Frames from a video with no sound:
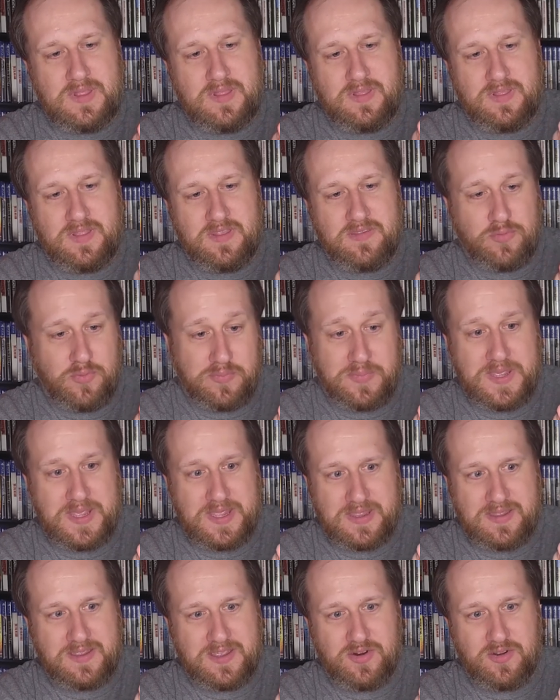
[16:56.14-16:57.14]
This would
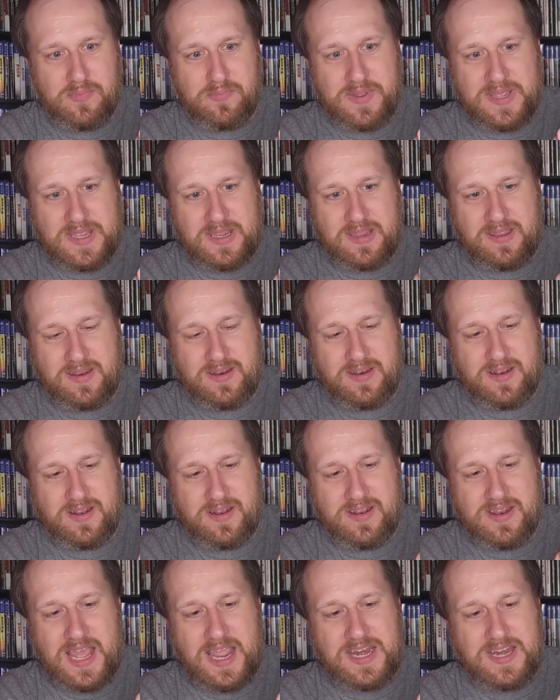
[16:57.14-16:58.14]
be, a big
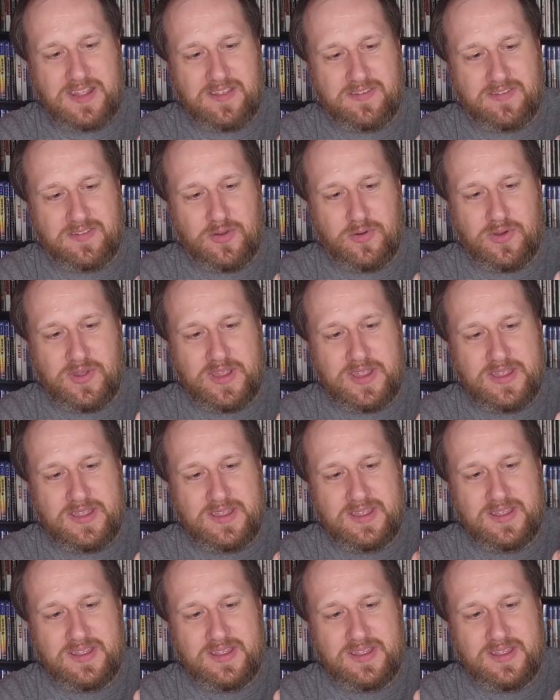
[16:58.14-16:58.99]
90s toy.